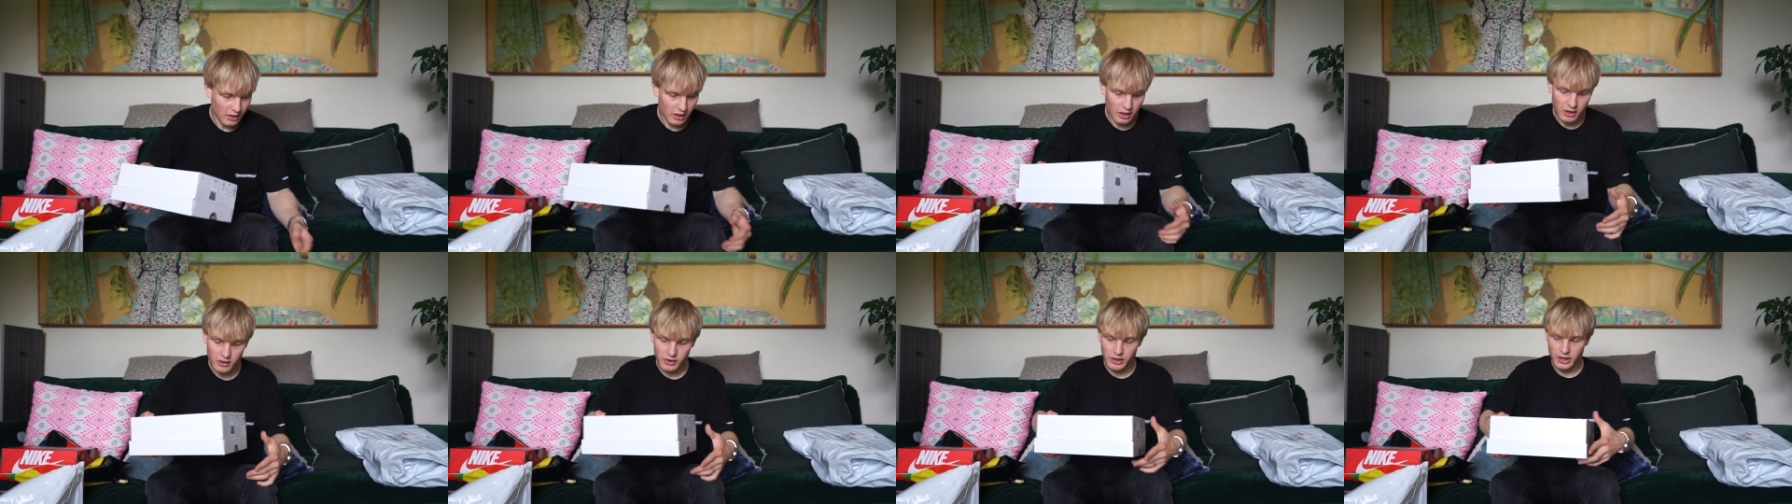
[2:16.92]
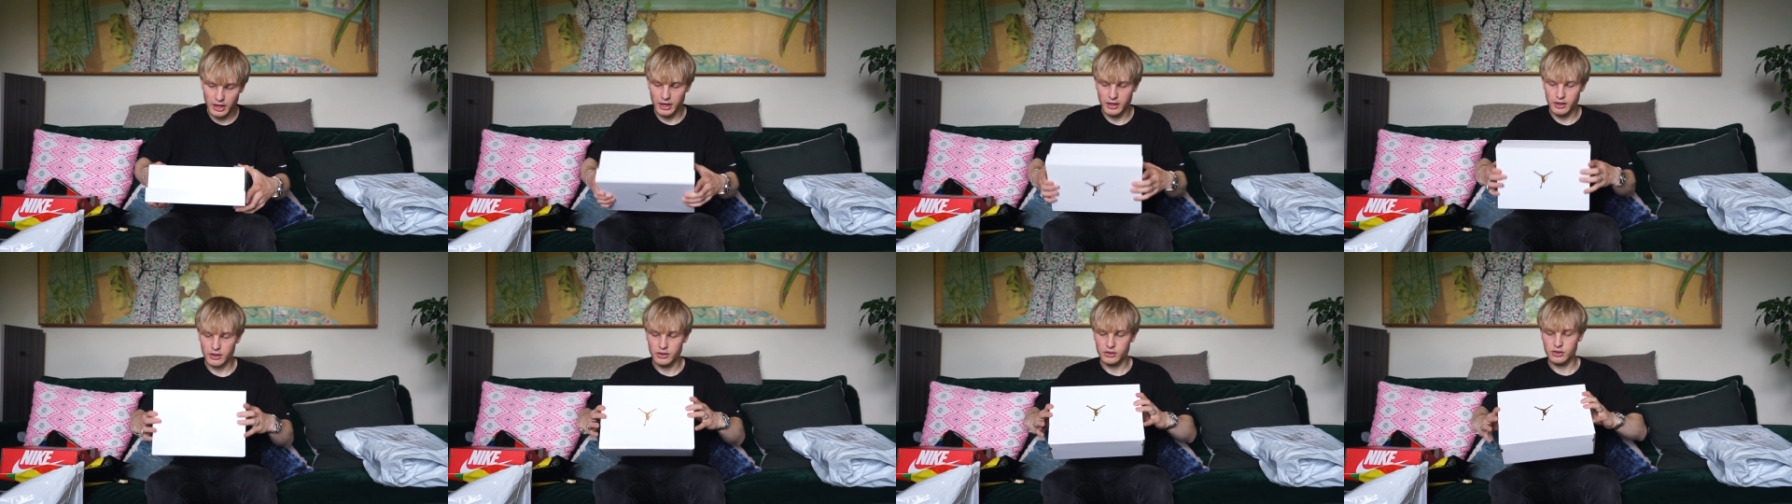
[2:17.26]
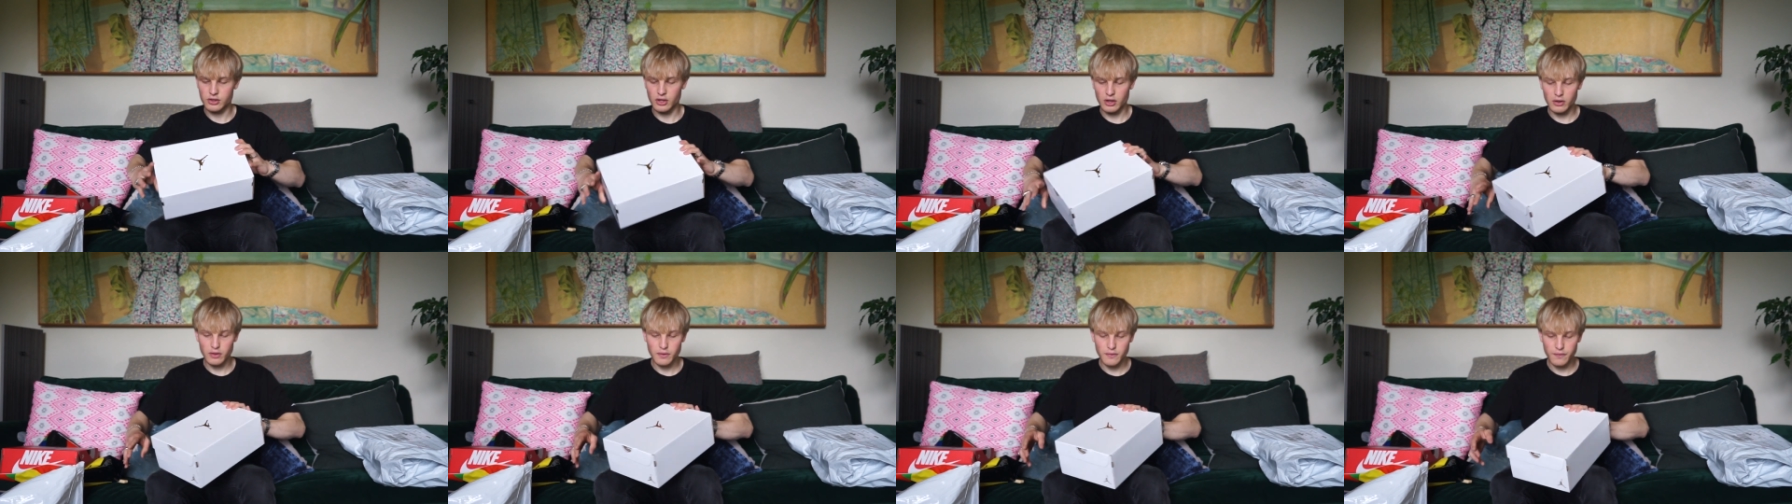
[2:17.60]
Okay,
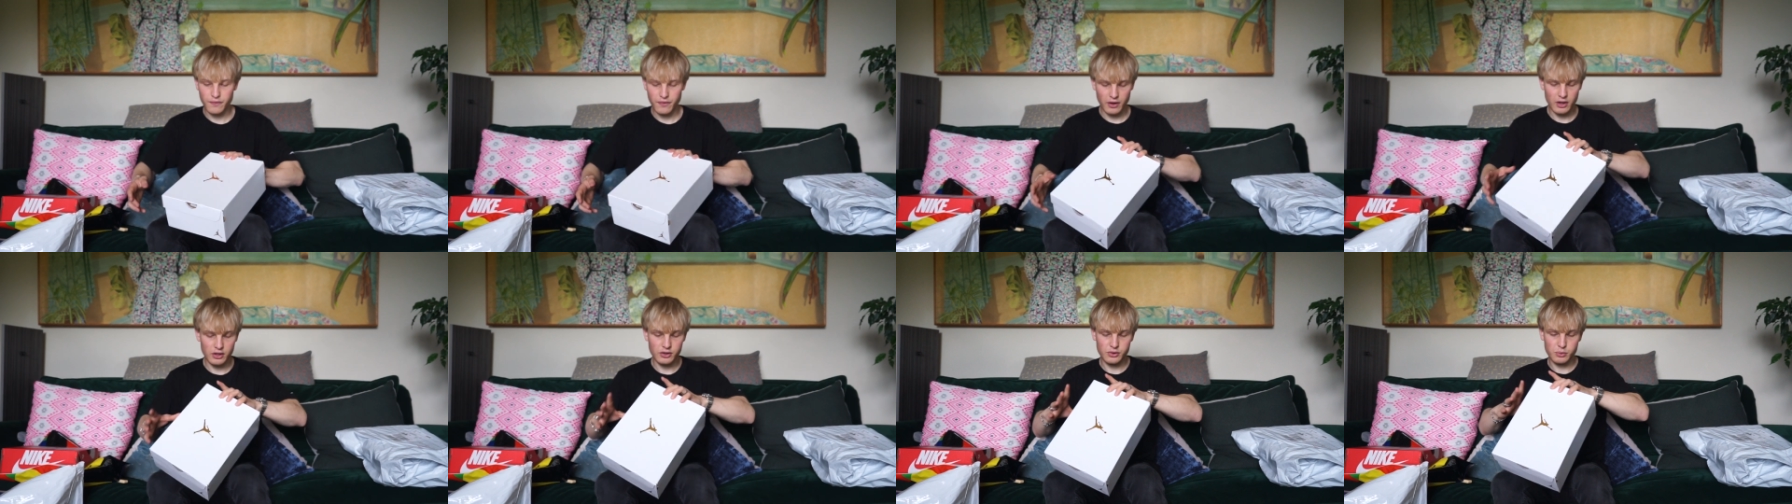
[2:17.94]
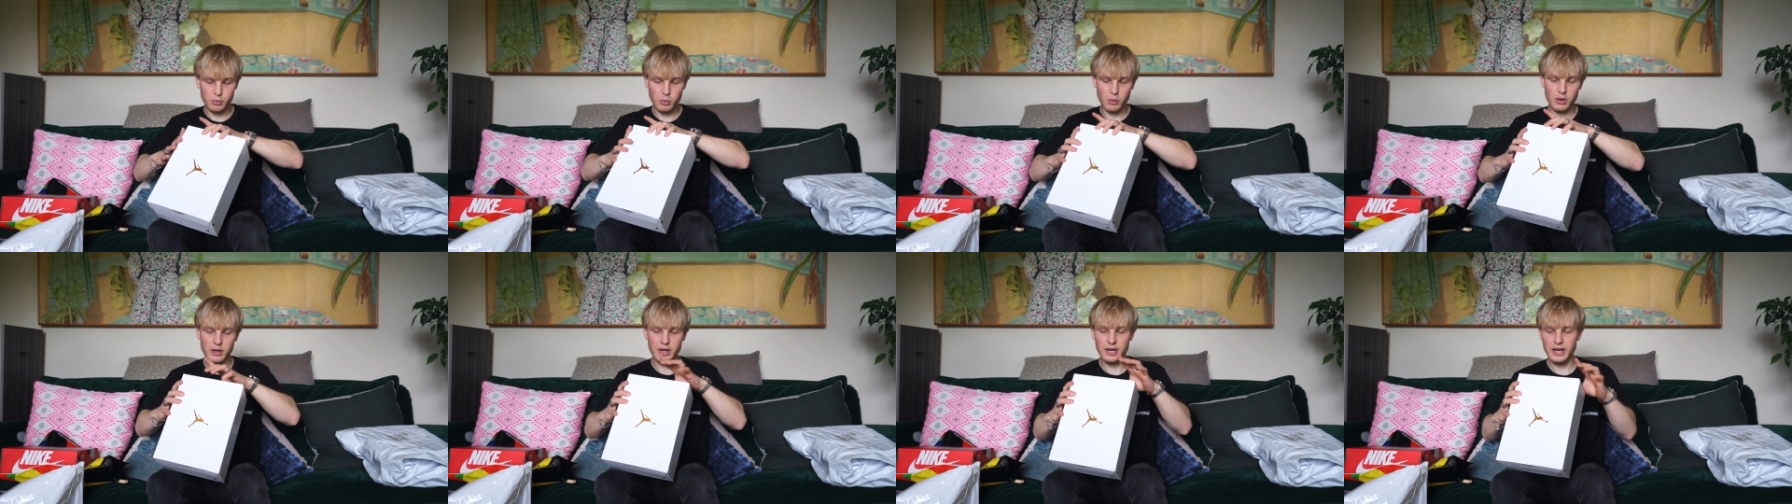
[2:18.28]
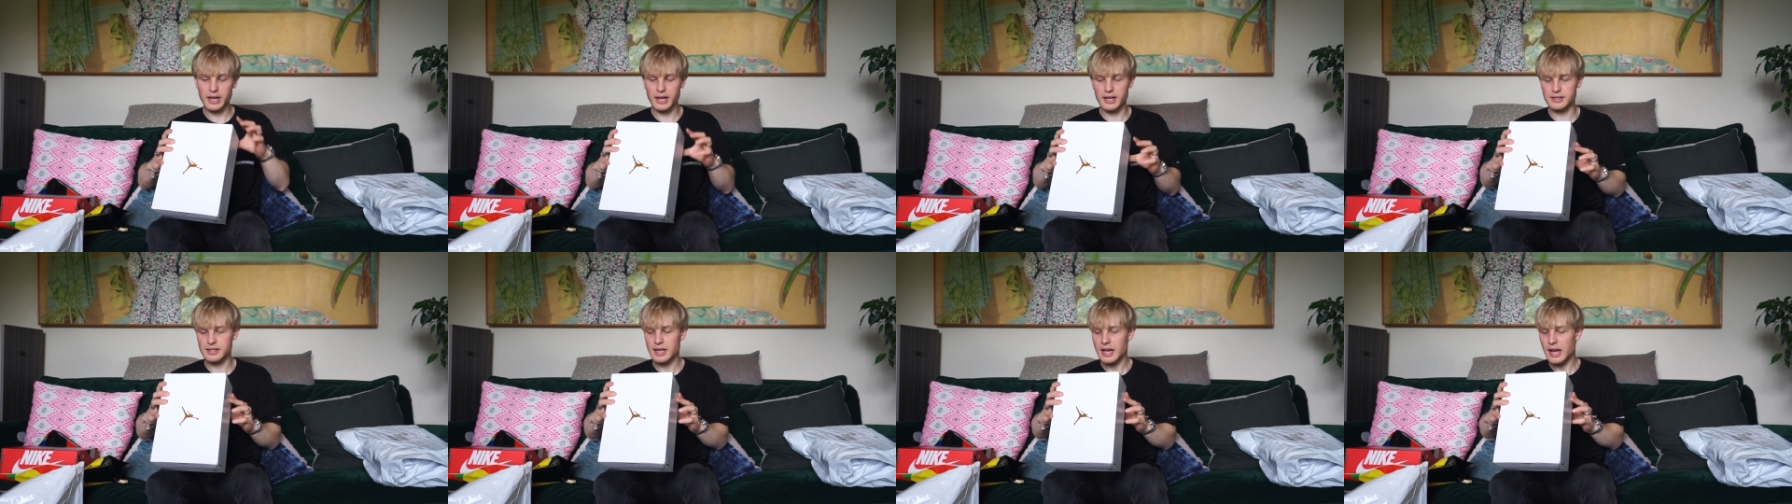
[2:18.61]
so the first one
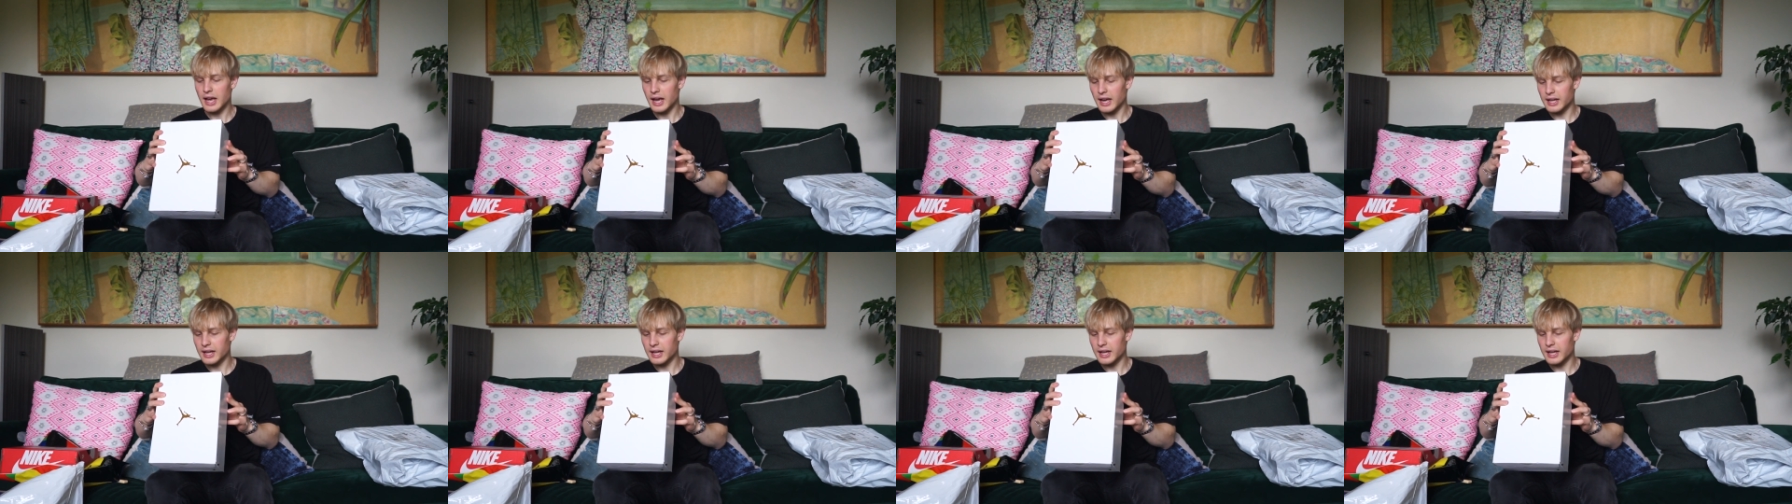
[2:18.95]
is